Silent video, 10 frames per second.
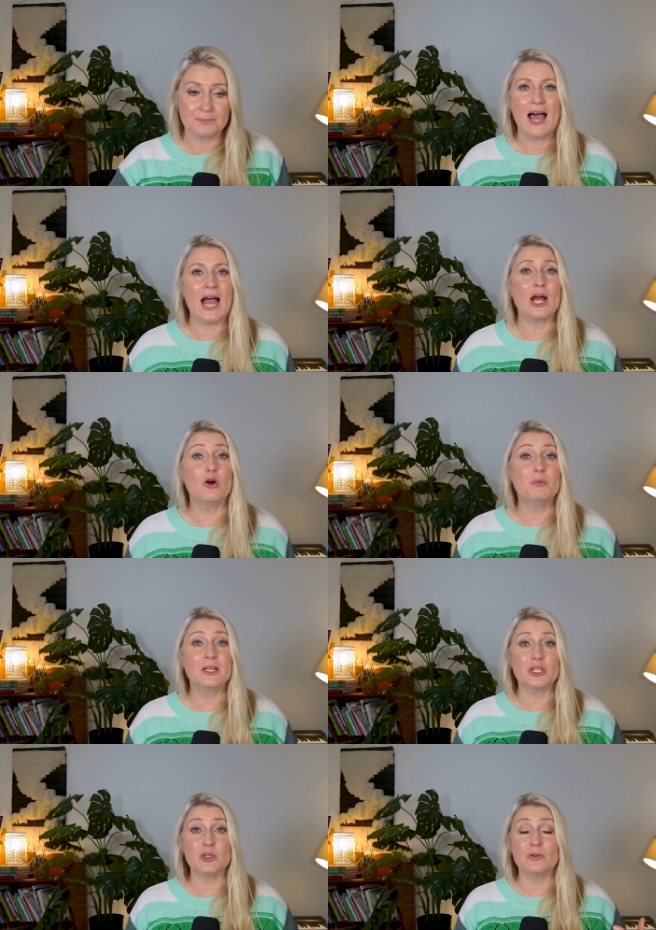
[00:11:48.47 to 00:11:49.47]
I hope
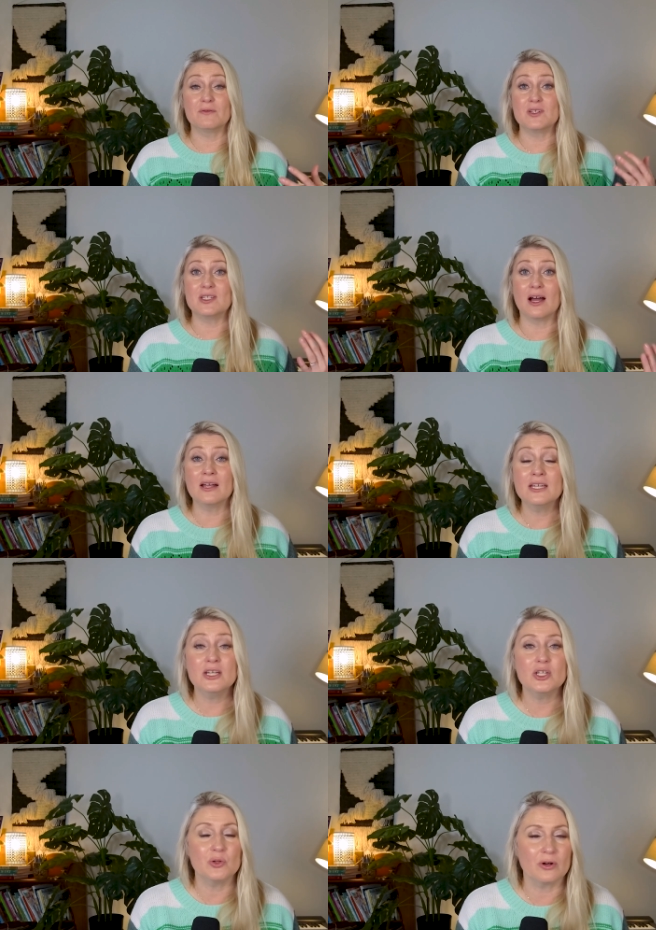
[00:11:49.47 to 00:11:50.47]
that you have done
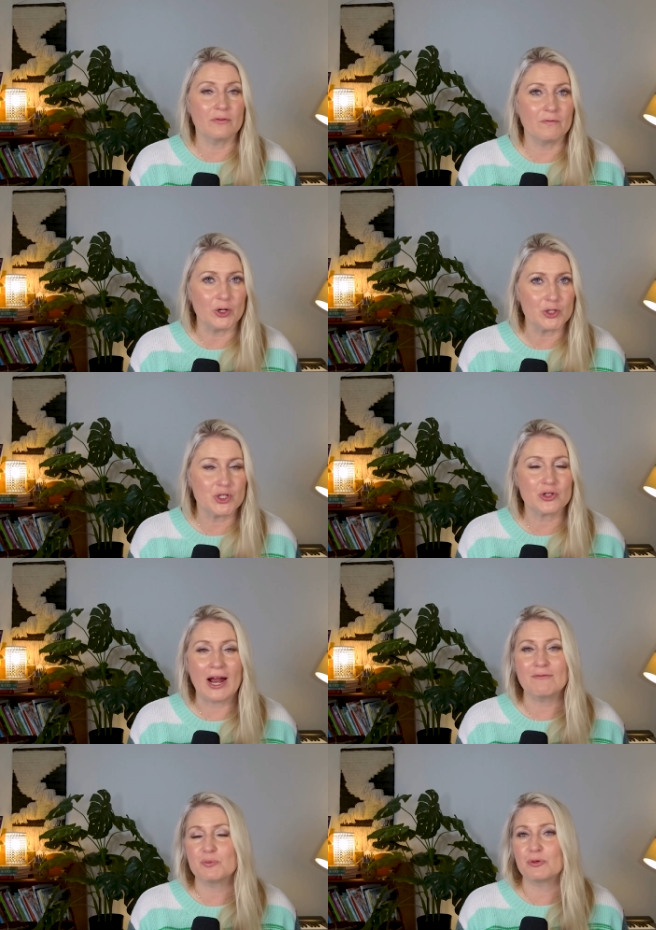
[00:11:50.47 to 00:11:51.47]
your first
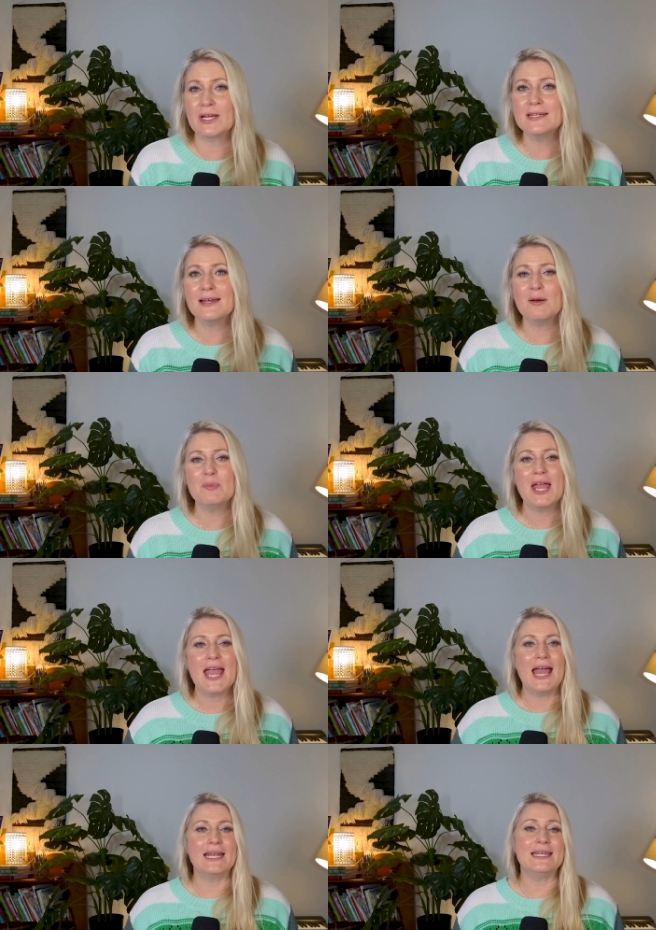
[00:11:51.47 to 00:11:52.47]
draft brain dump,
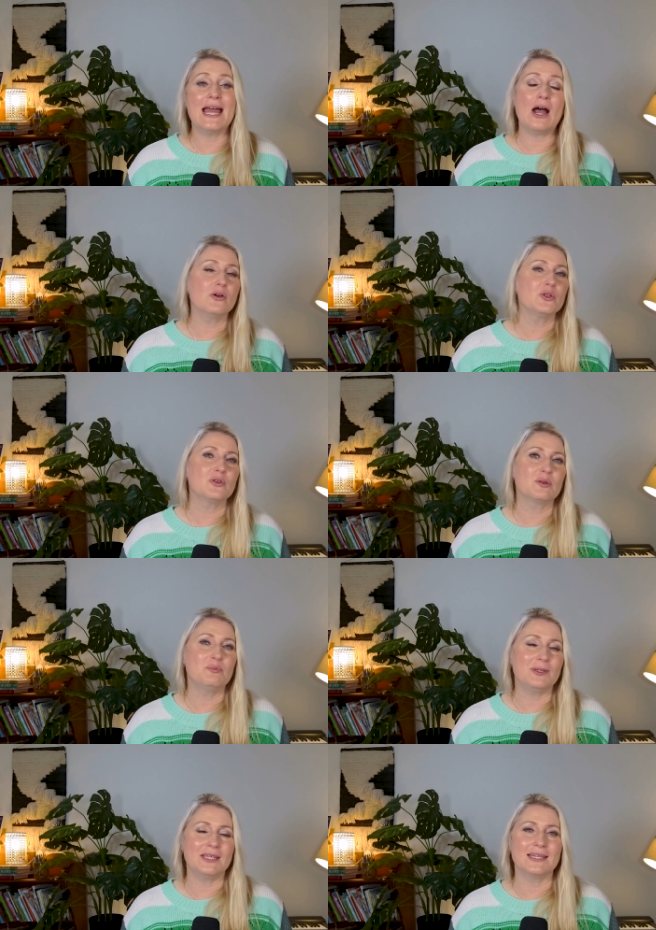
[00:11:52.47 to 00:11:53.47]
and now you can
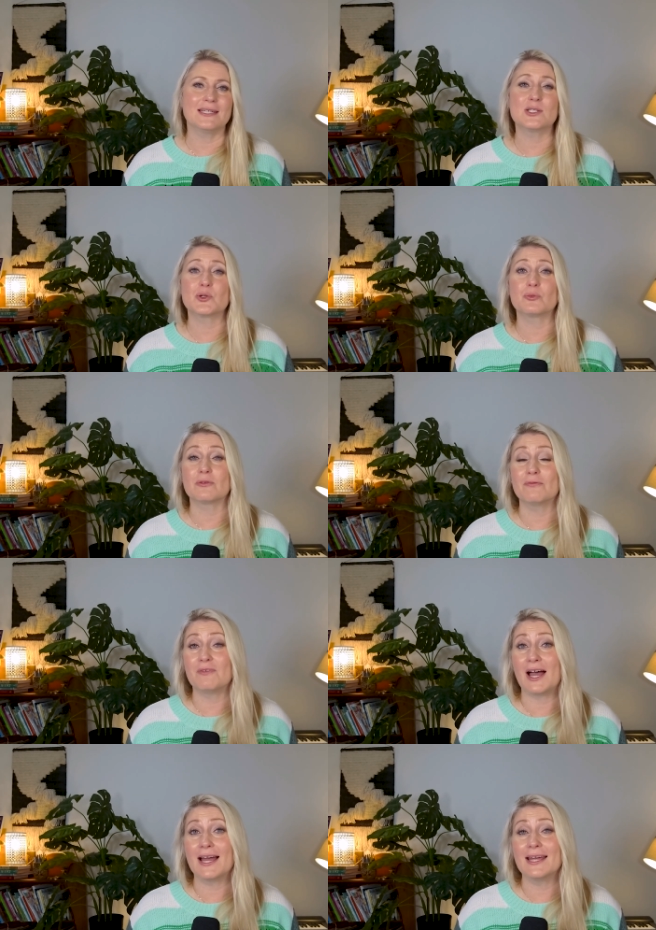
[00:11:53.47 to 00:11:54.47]
begin to
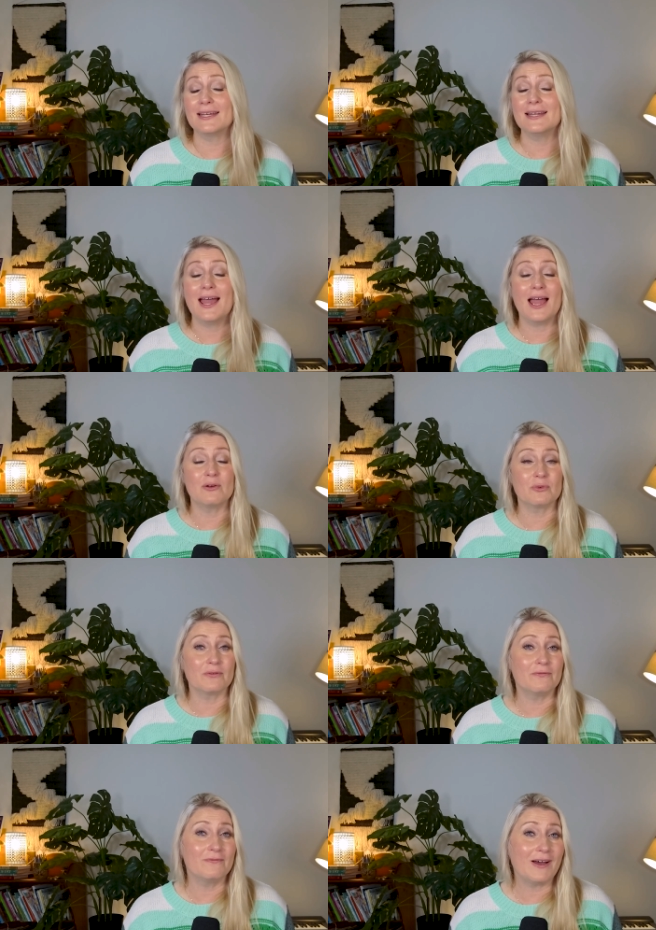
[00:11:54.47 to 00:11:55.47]
revise and
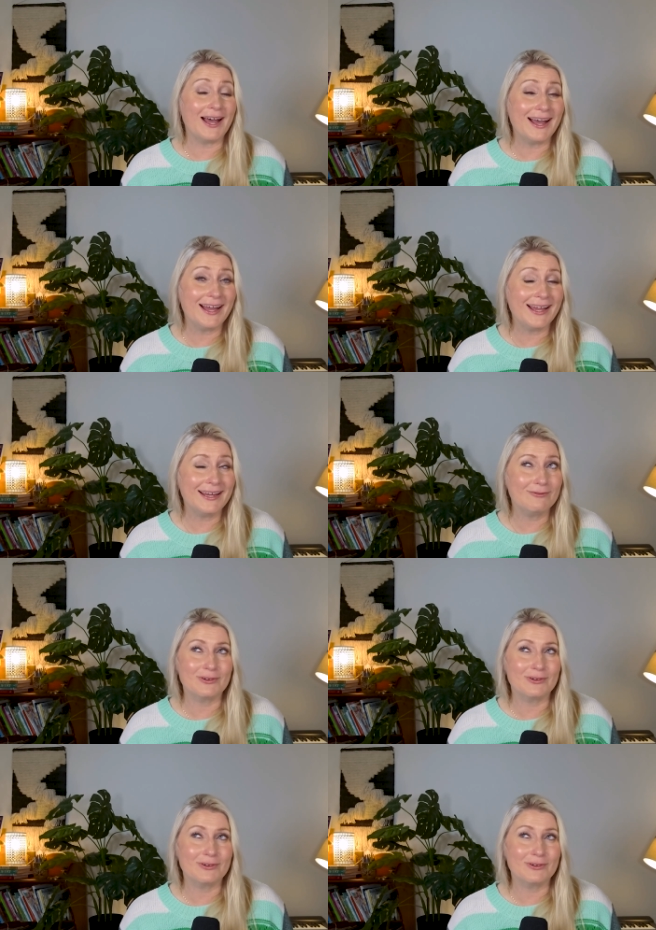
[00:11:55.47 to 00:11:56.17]
refine.